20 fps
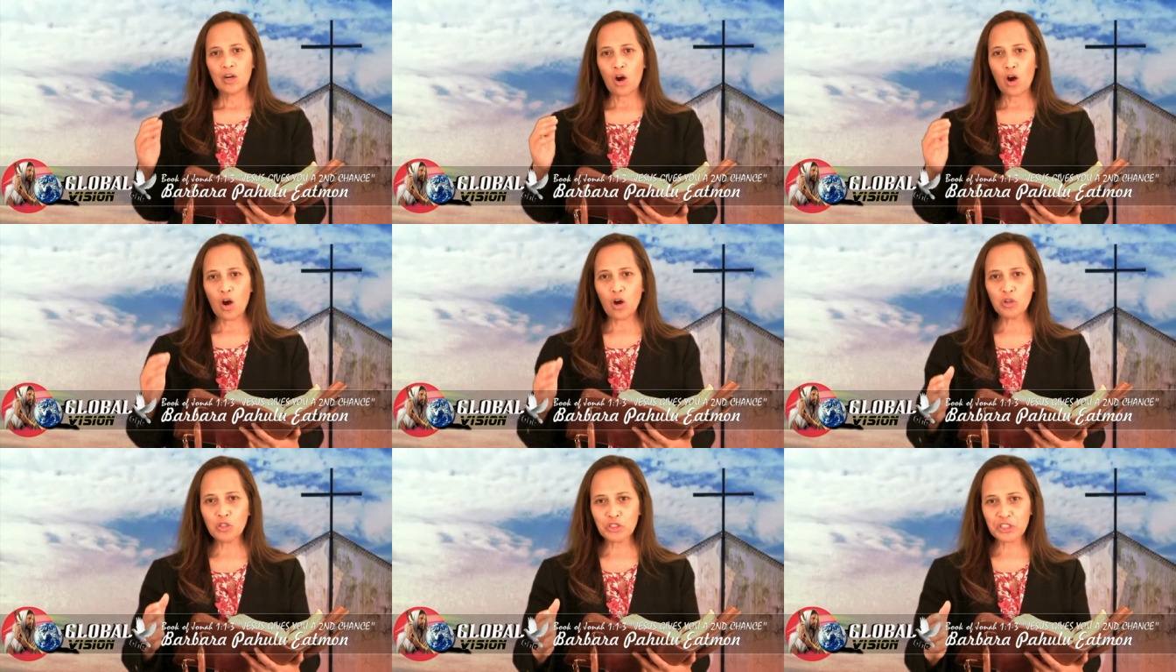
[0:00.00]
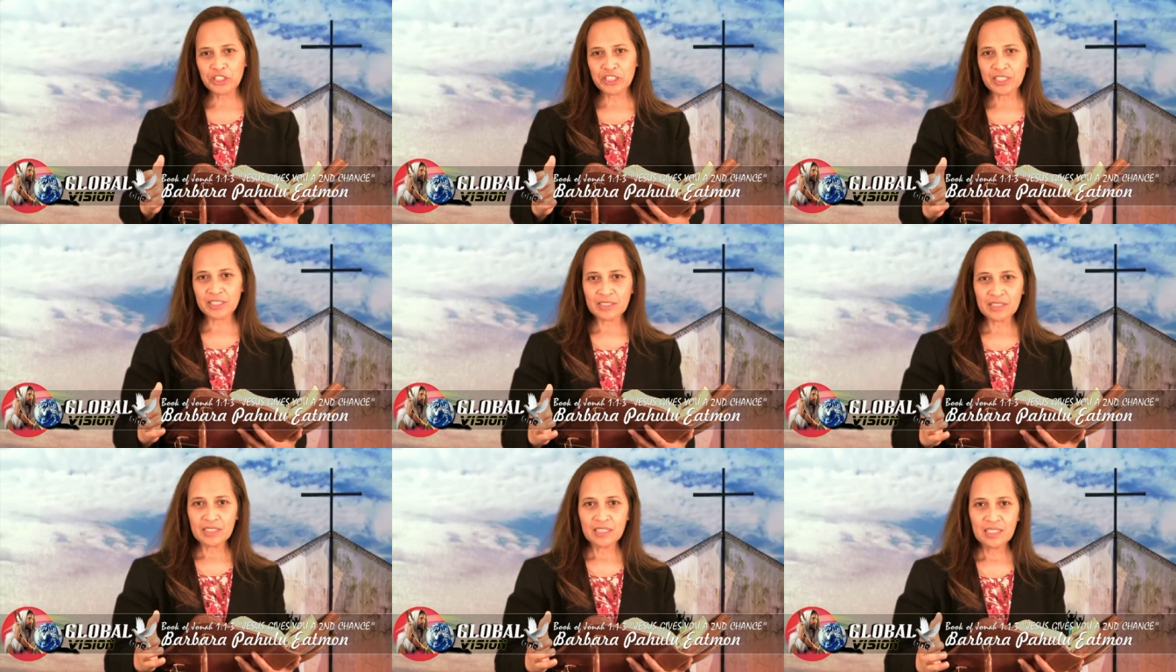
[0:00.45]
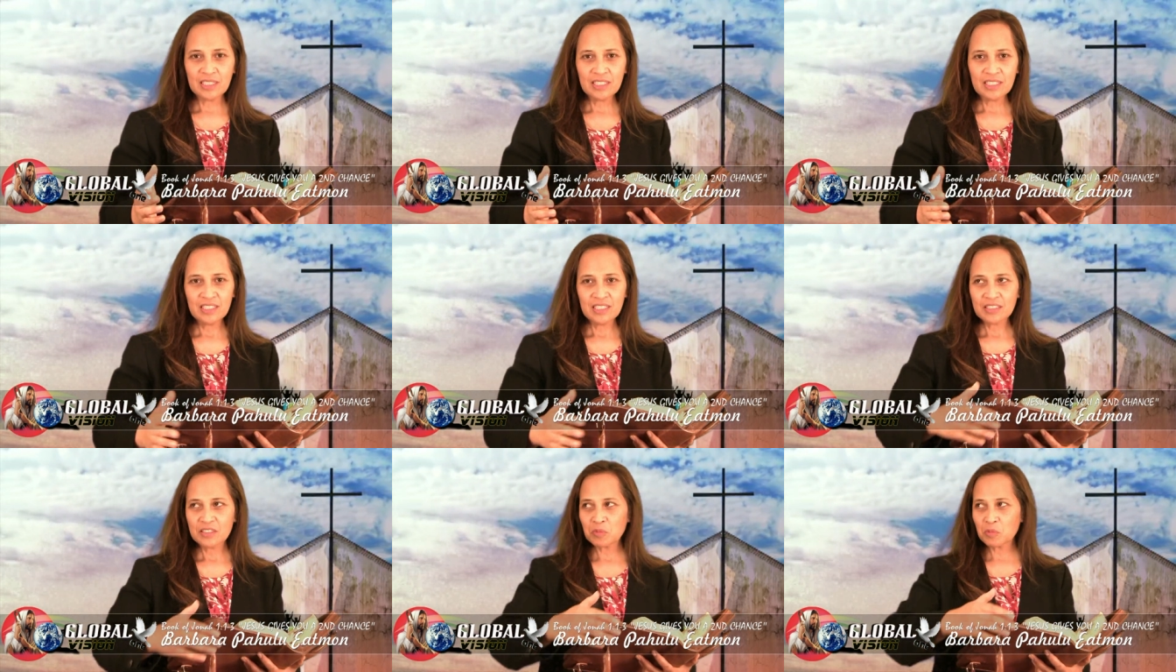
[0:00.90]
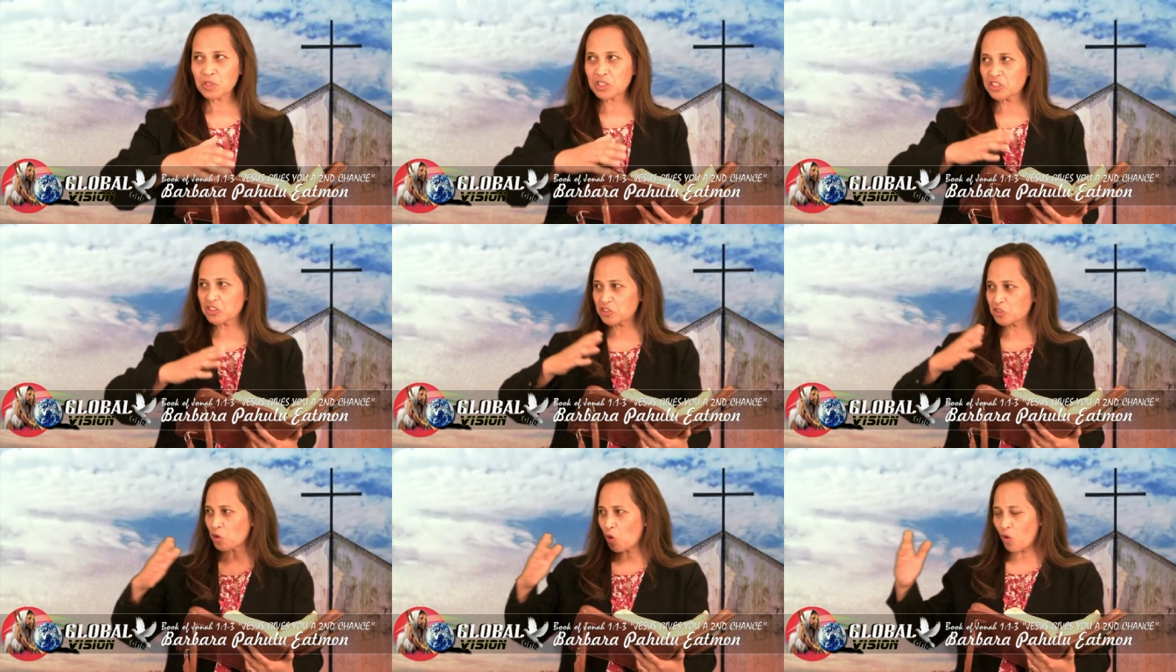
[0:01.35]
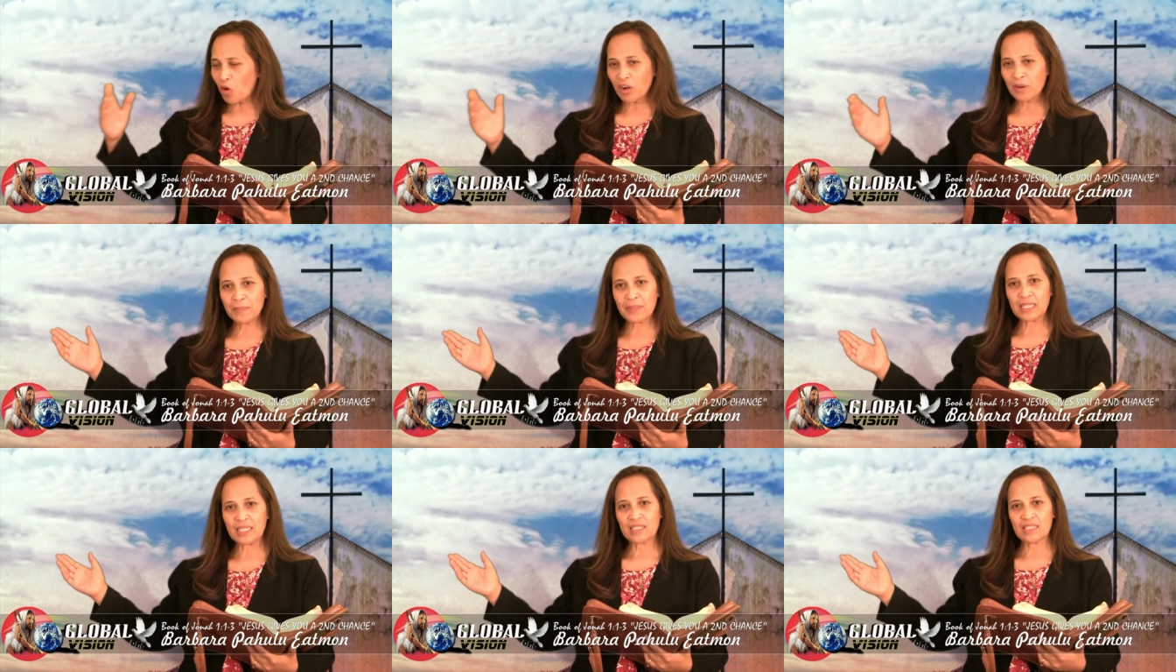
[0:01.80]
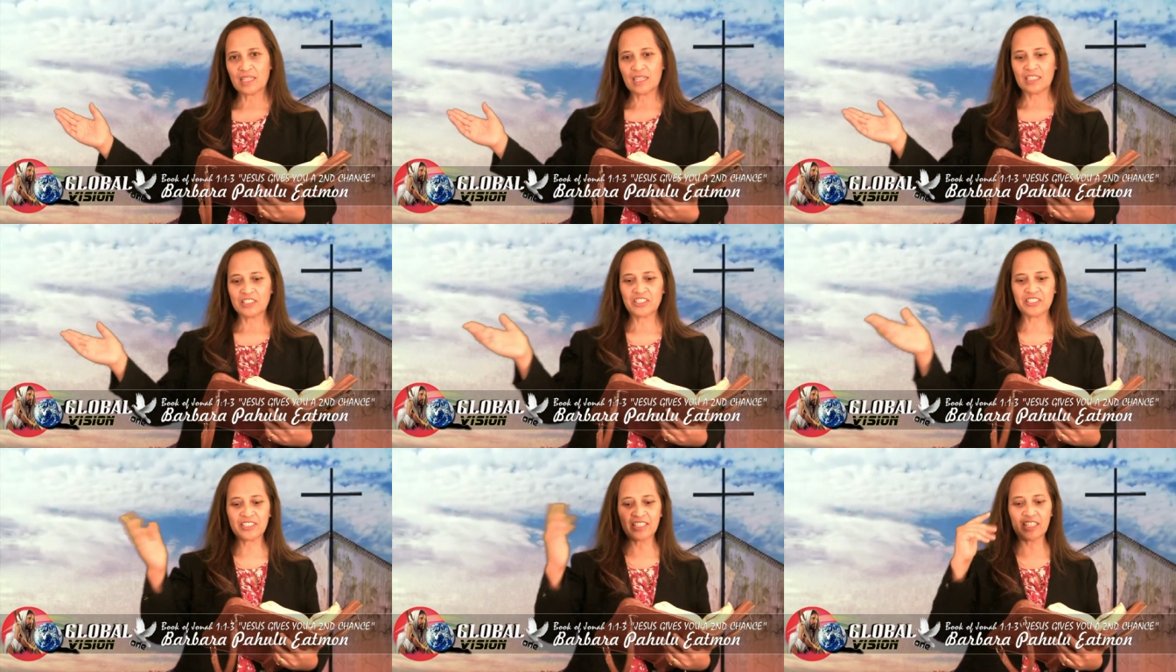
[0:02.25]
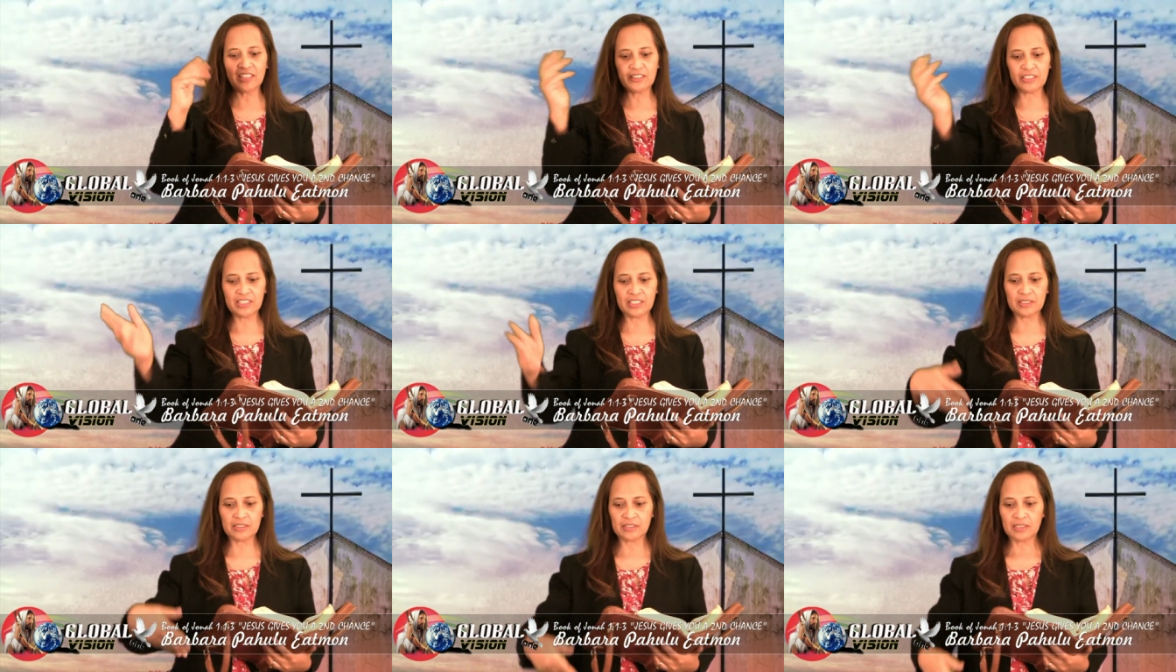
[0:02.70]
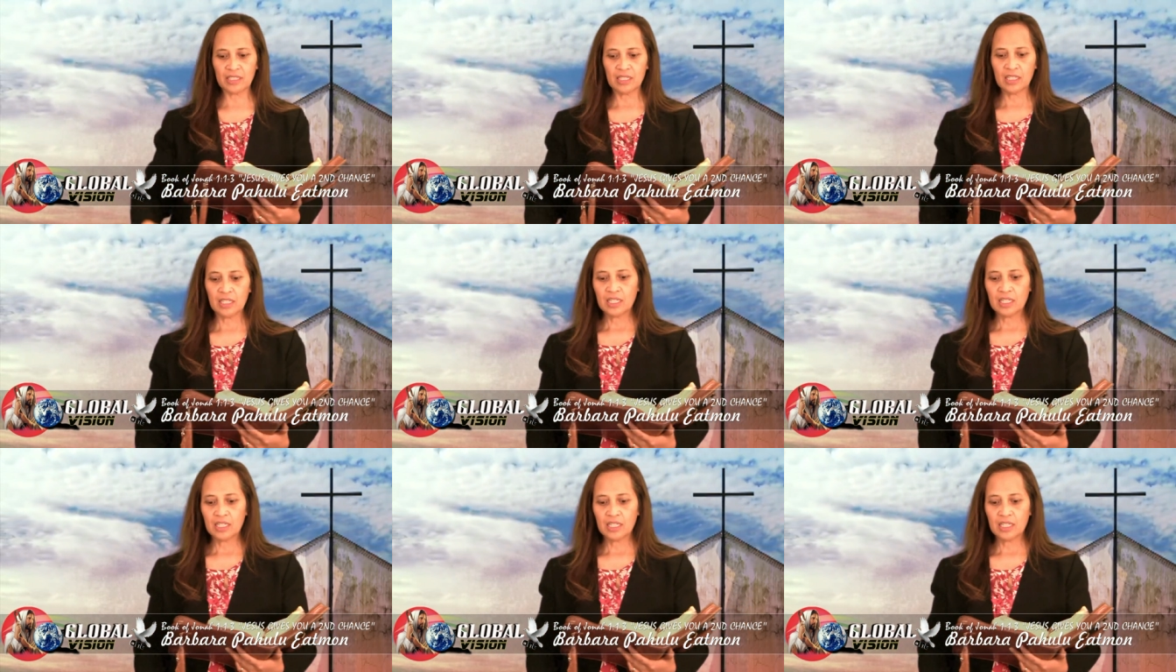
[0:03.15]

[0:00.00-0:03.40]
ocean was stormy, sent this